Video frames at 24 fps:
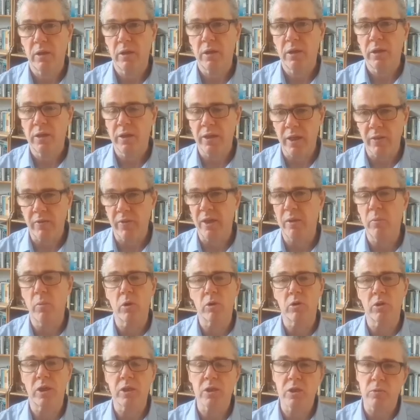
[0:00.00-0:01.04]
Yet they
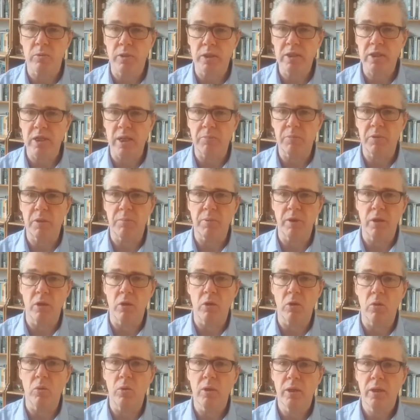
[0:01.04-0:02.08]
want us to accept a
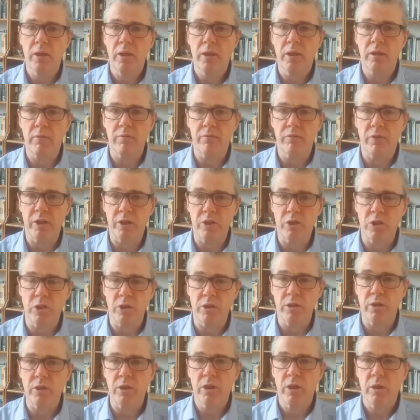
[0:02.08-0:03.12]

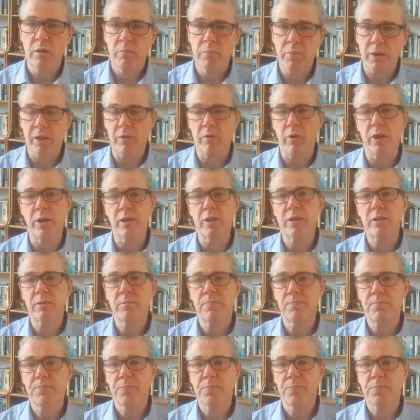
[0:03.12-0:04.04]
below-inflation pay rise.